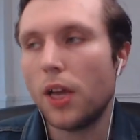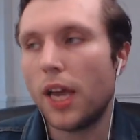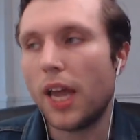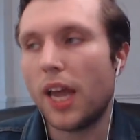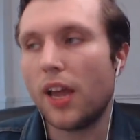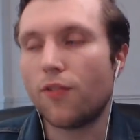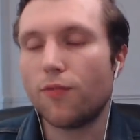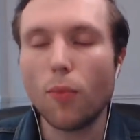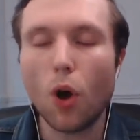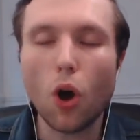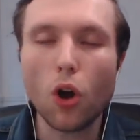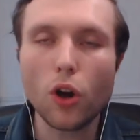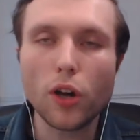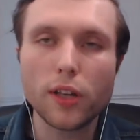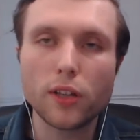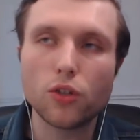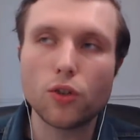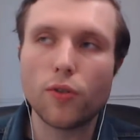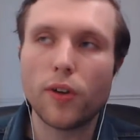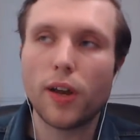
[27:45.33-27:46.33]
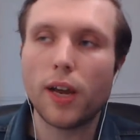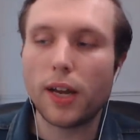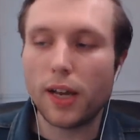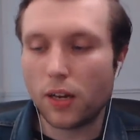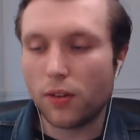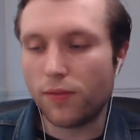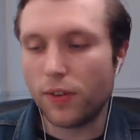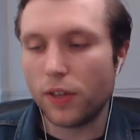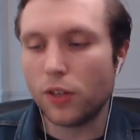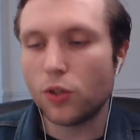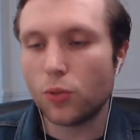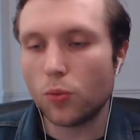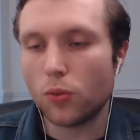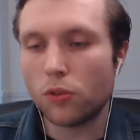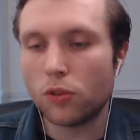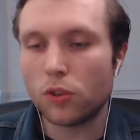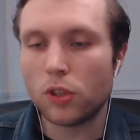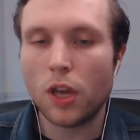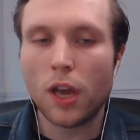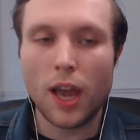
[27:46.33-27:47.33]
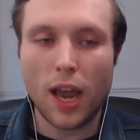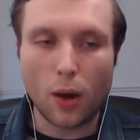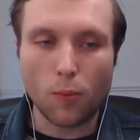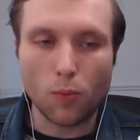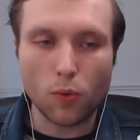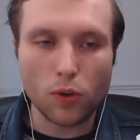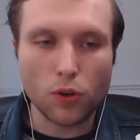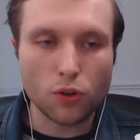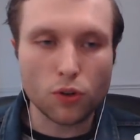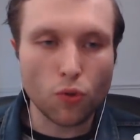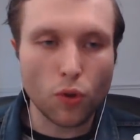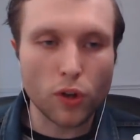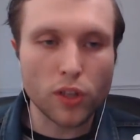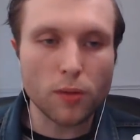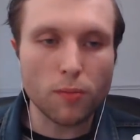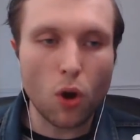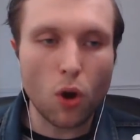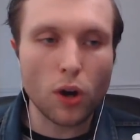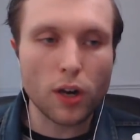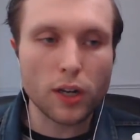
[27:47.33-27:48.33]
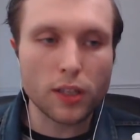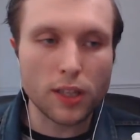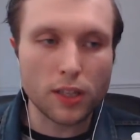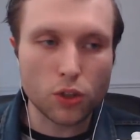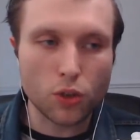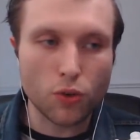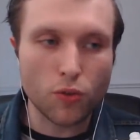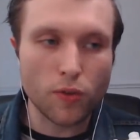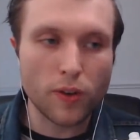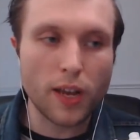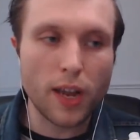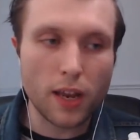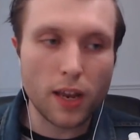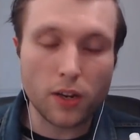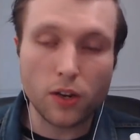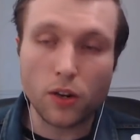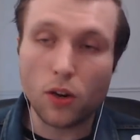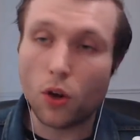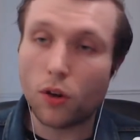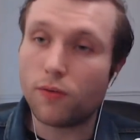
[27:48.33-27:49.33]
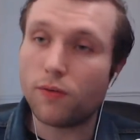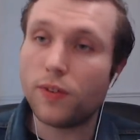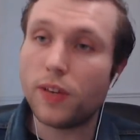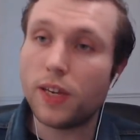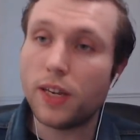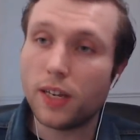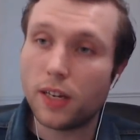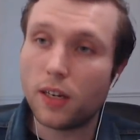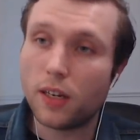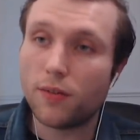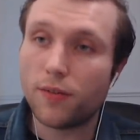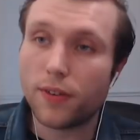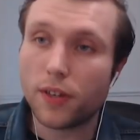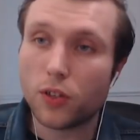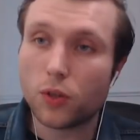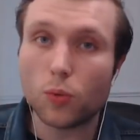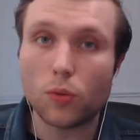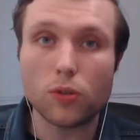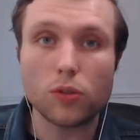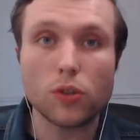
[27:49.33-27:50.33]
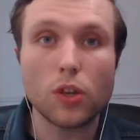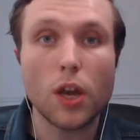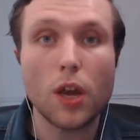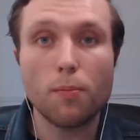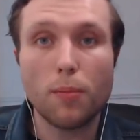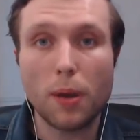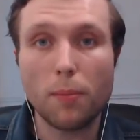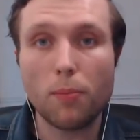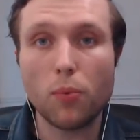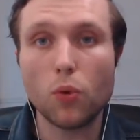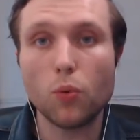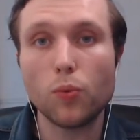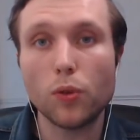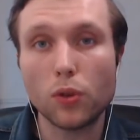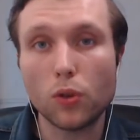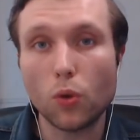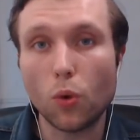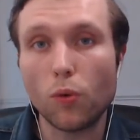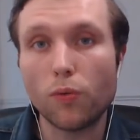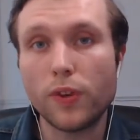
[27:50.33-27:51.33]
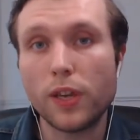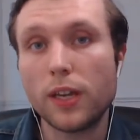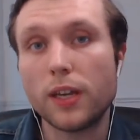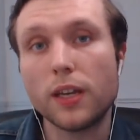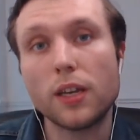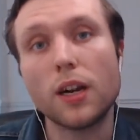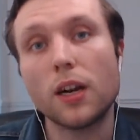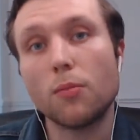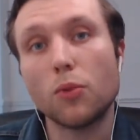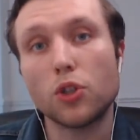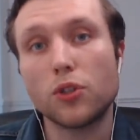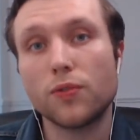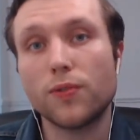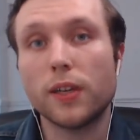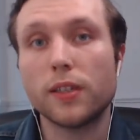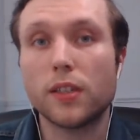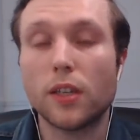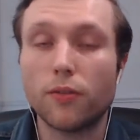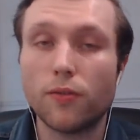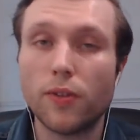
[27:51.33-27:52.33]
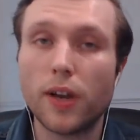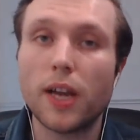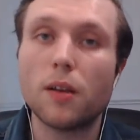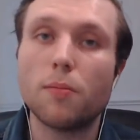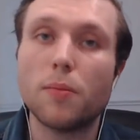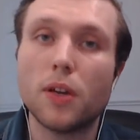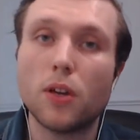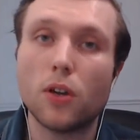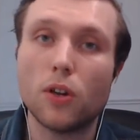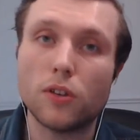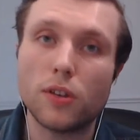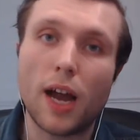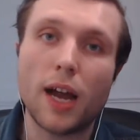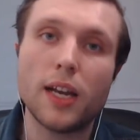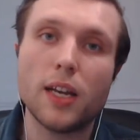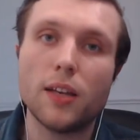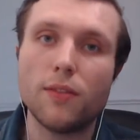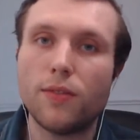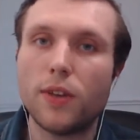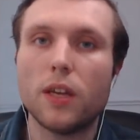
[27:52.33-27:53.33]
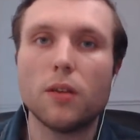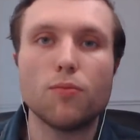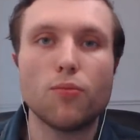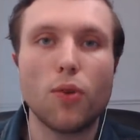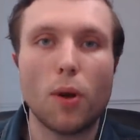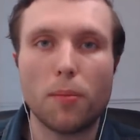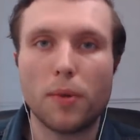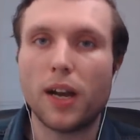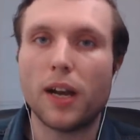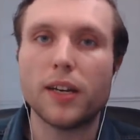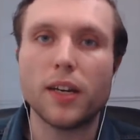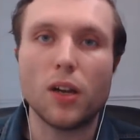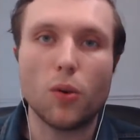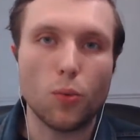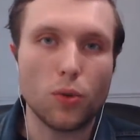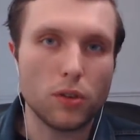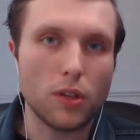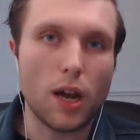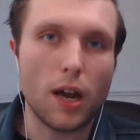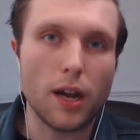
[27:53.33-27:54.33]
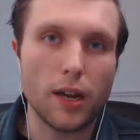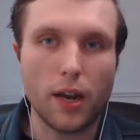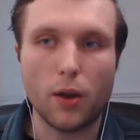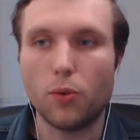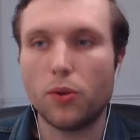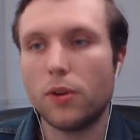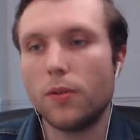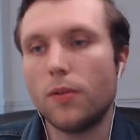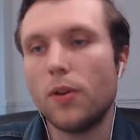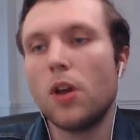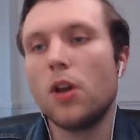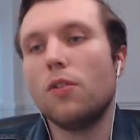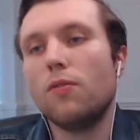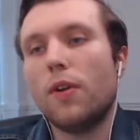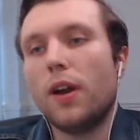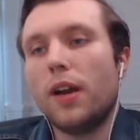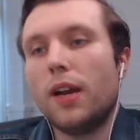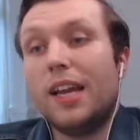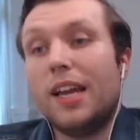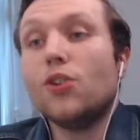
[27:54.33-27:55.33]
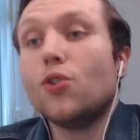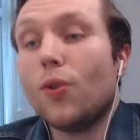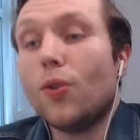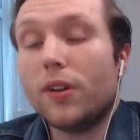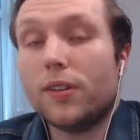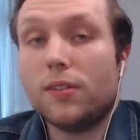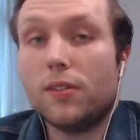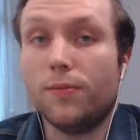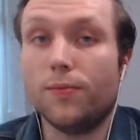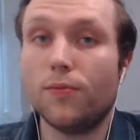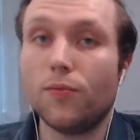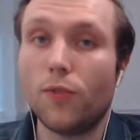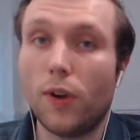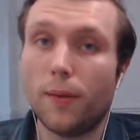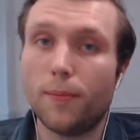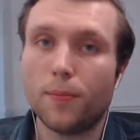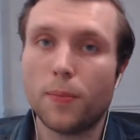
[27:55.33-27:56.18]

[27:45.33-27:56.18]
If markets create individuals and would destroy the market that's creating non-vegan individuals, people will go vegan at a much faster rate because anti-vegan propaganda will die out. Right? Interesting, right?